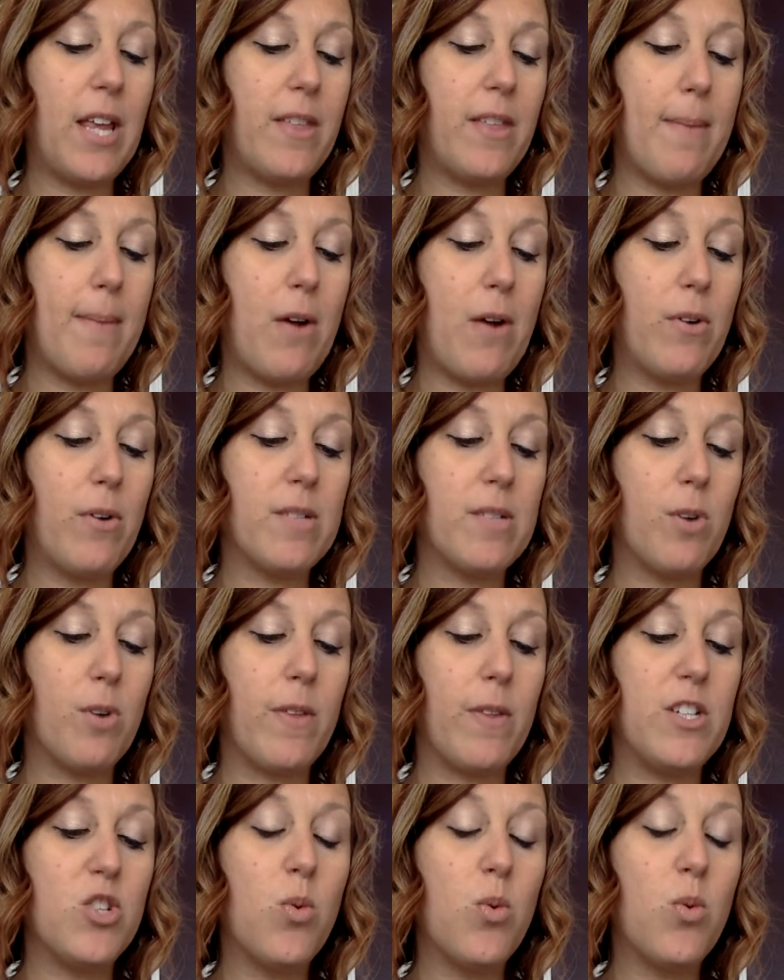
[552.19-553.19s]
At its highest
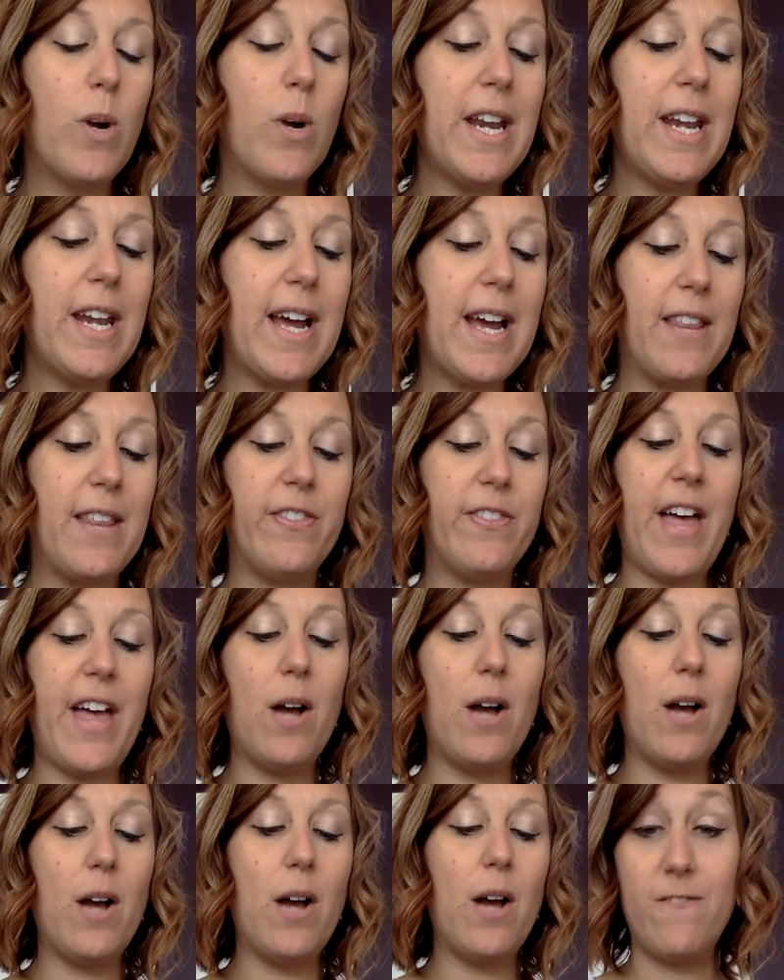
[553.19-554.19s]
point, the mountain is more than
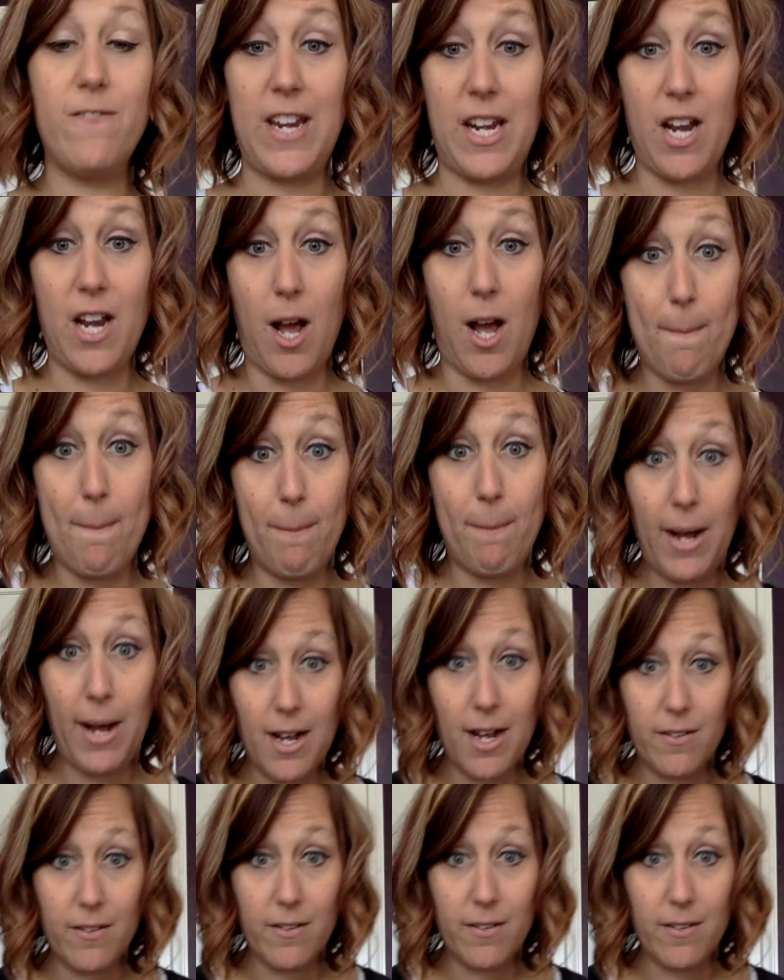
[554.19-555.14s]
29,000